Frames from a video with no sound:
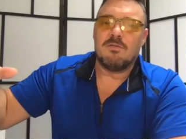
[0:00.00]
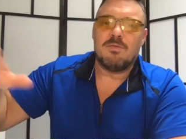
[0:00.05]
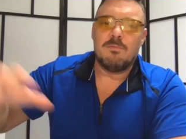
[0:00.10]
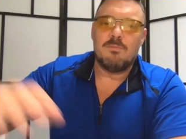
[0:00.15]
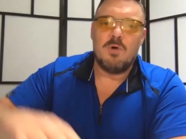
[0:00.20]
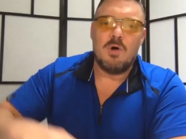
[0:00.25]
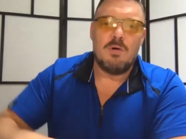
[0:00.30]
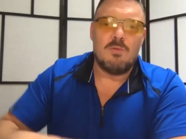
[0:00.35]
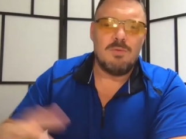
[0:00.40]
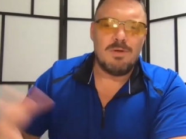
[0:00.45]

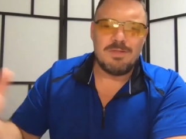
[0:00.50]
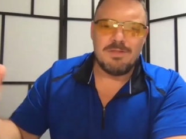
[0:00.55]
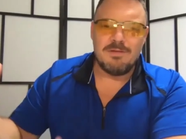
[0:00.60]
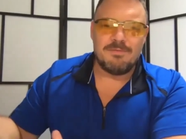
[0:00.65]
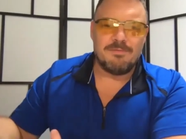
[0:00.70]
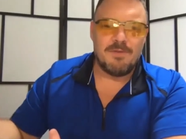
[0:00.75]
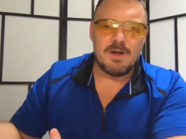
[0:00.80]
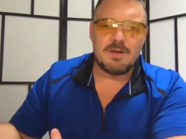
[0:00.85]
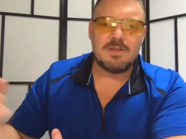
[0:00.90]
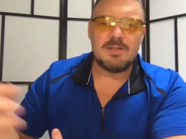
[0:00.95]
Well, what the
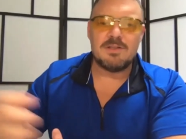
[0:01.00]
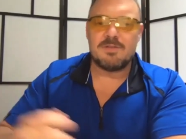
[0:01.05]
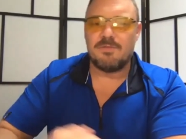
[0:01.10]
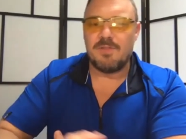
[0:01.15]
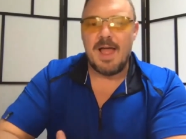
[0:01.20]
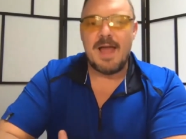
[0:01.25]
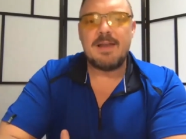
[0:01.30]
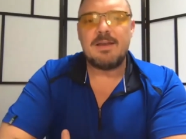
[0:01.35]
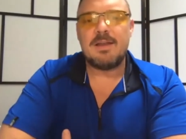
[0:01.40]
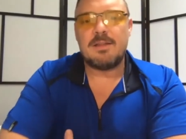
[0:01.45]
fuck does
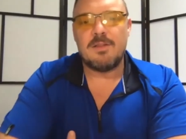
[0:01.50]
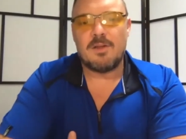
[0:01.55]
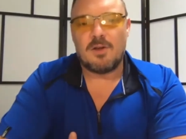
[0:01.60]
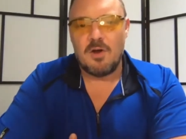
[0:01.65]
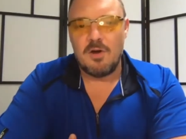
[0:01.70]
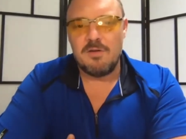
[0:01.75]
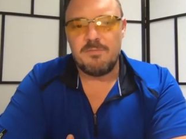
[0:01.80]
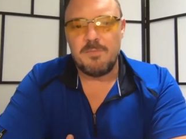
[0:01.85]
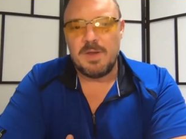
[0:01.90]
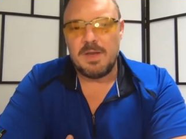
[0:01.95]
flattening the
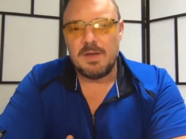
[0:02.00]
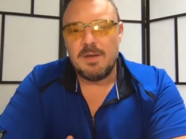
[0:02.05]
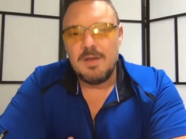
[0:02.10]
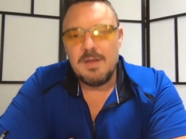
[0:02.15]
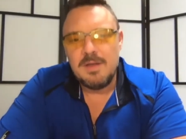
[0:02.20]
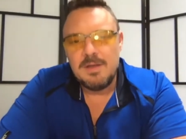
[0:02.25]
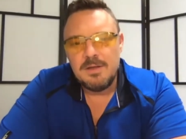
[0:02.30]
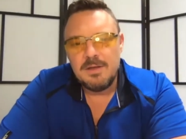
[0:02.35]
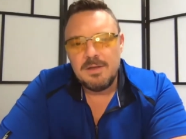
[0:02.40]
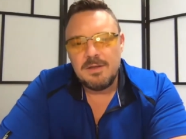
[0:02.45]
curve mean?
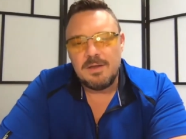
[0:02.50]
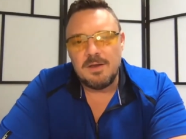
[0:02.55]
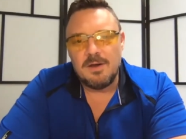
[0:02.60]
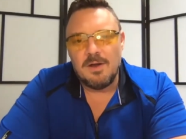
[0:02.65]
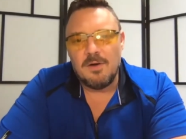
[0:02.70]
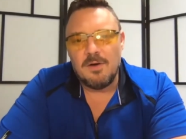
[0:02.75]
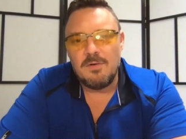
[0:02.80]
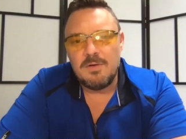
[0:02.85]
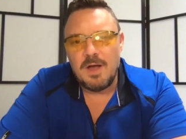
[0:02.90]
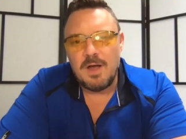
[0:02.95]

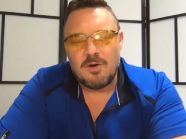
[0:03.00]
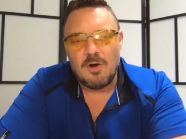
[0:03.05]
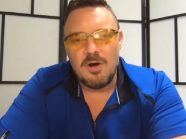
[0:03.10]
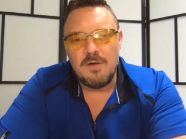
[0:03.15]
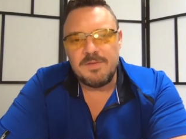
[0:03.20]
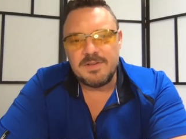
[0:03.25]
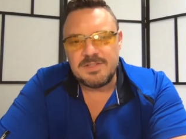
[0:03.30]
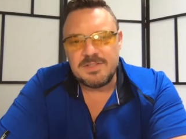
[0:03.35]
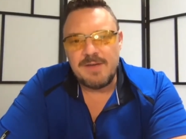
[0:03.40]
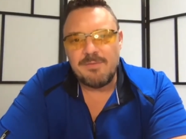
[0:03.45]
A
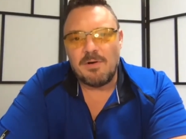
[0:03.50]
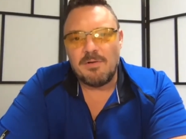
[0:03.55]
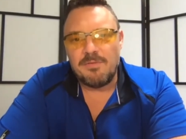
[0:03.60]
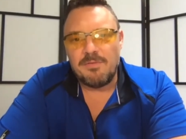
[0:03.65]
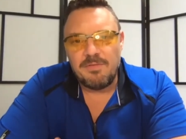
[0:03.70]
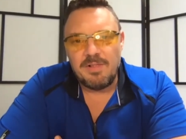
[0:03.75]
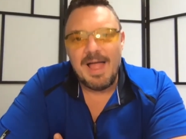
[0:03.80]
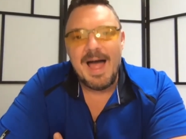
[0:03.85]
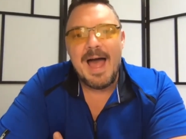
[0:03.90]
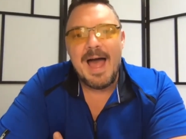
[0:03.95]
curve is never
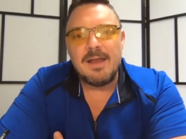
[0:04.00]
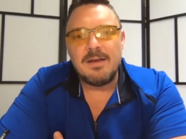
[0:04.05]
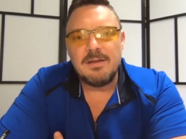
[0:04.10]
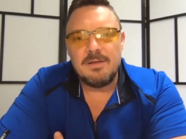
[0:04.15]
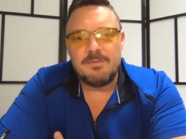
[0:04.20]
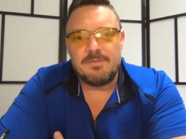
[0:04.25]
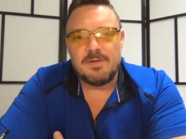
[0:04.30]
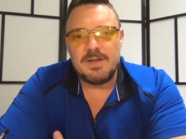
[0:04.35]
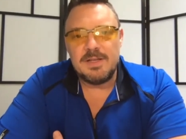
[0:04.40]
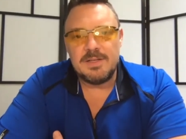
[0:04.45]
flat.
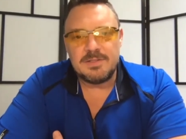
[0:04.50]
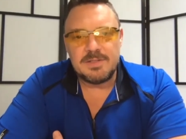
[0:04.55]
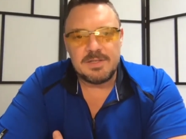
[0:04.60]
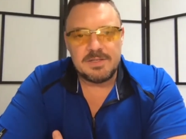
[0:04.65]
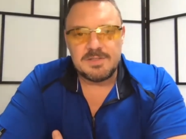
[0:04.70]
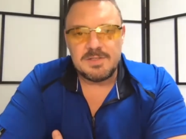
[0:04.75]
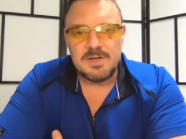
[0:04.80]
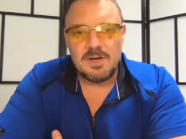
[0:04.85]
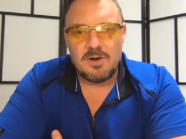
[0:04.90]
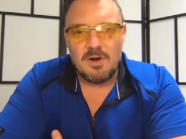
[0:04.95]
If it is, it
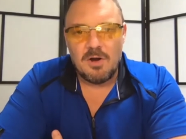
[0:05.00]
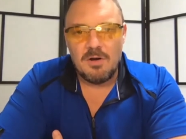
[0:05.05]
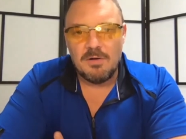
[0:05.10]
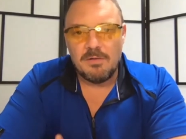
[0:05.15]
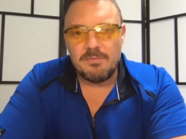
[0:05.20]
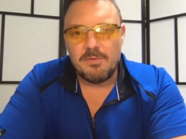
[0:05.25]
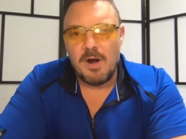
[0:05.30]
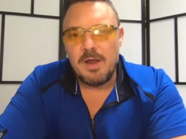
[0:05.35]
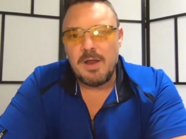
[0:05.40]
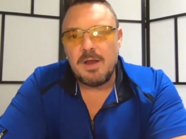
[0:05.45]
isn't a
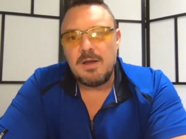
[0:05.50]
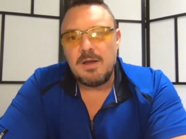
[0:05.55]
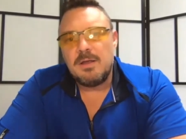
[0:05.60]
curve, right?